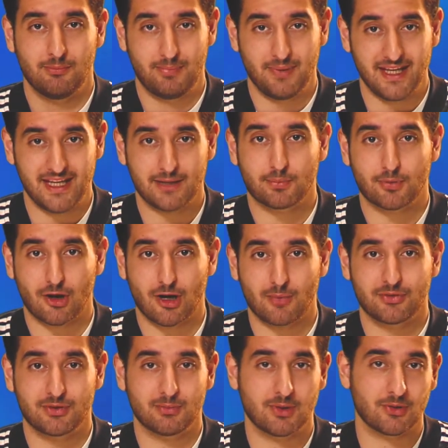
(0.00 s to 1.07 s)
Big
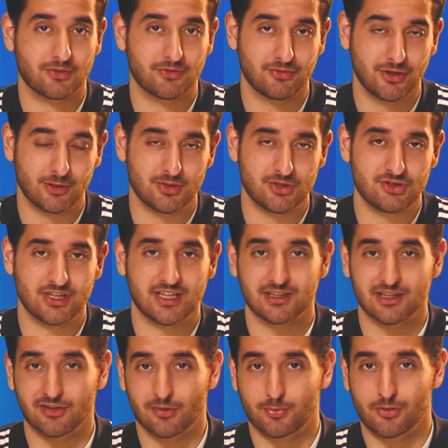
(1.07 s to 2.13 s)
props to both Real Madrid
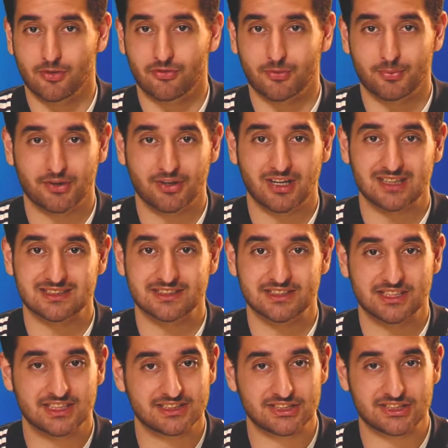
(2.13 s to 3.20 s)
and Liverpool for progressing
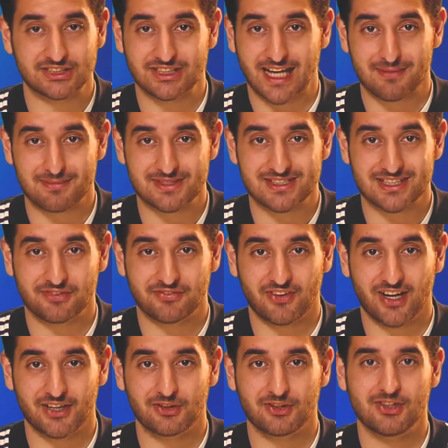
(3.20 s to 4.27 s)
to this year's Champions League
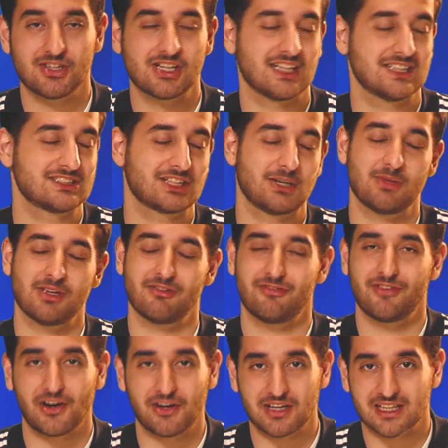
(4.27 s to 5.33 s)
final. It's going to be a
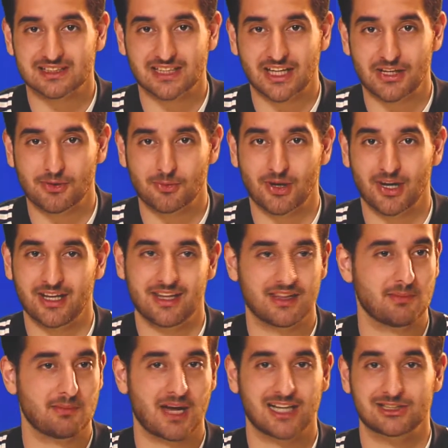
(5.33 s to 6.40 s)
very exciting one.
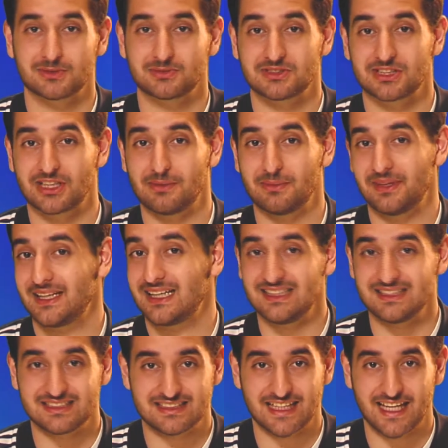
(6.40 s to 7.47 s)
The matchups are going to be
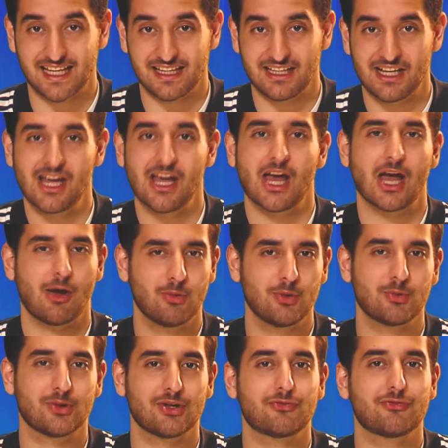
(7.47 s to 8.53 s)
insane, and
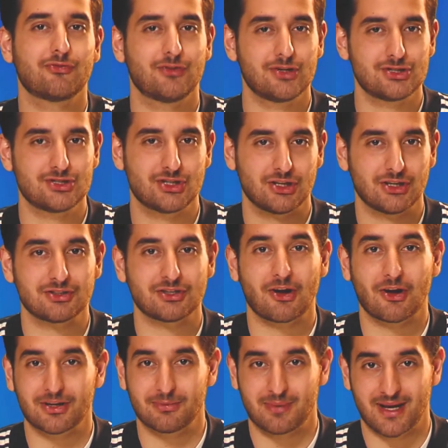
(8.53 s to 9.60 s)
we will for sure
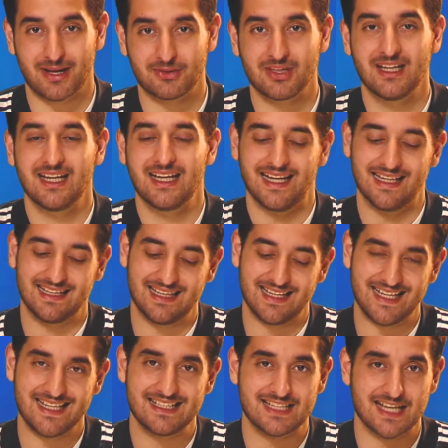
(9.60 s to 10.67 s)
talk about an
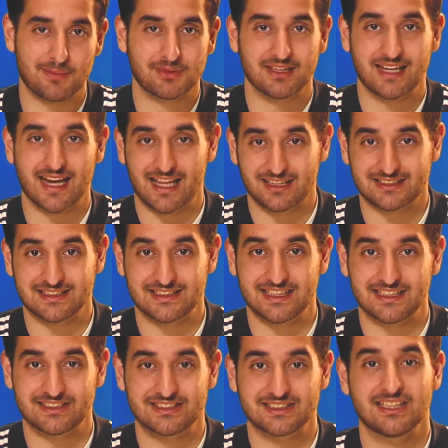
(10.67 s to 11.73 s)
in-depth
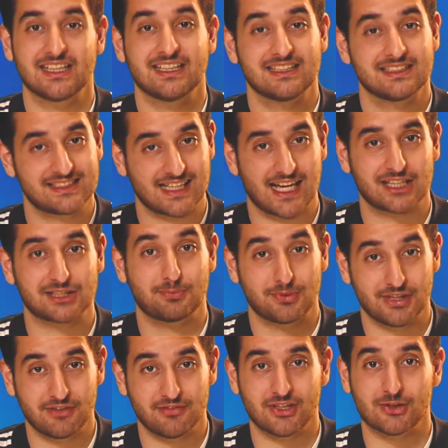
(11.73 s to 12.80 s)
analysis /
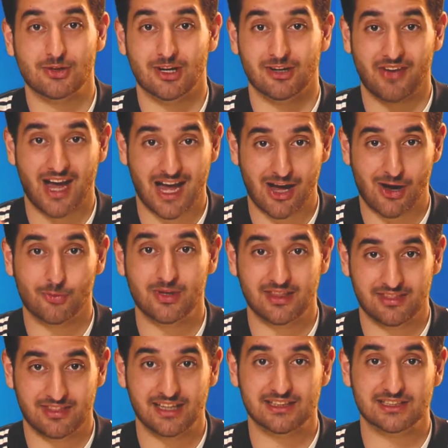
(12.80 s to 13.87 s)
preview of how we
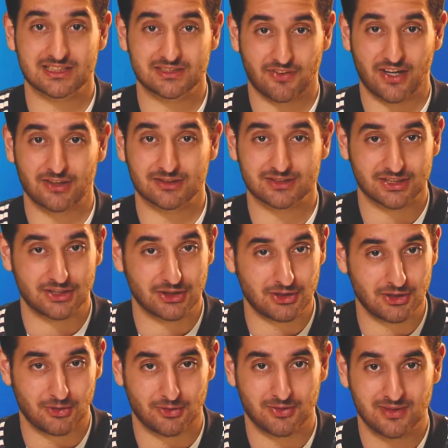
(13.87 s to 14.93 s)
think this final is going to
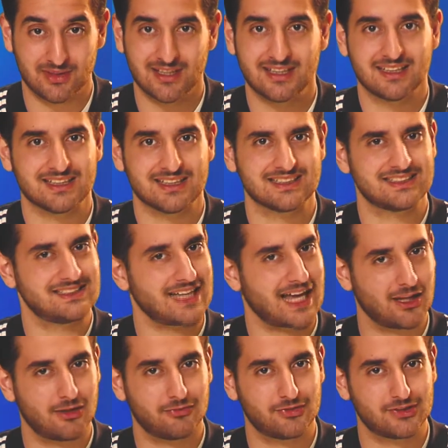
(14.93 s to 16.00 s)
go.
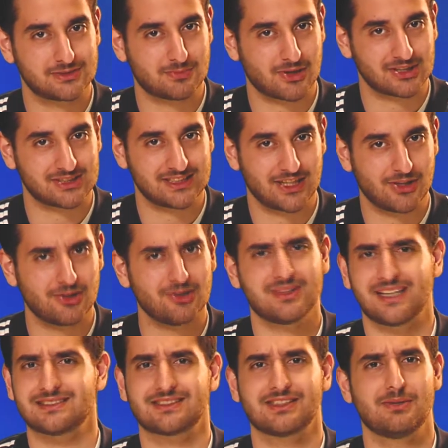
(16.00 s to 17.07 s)
Salah versus Marcelo,
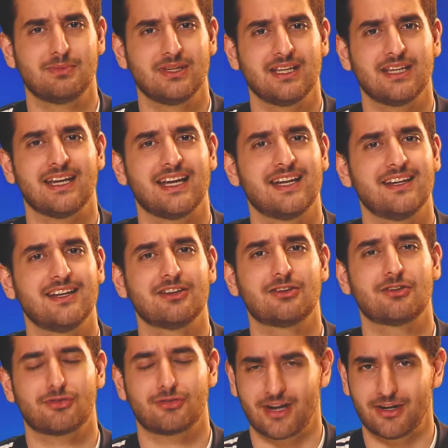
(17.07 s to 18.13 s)
that's going to be an
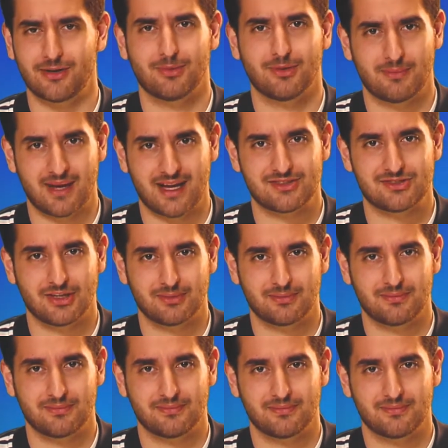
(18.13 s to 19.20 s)
incredible matchup.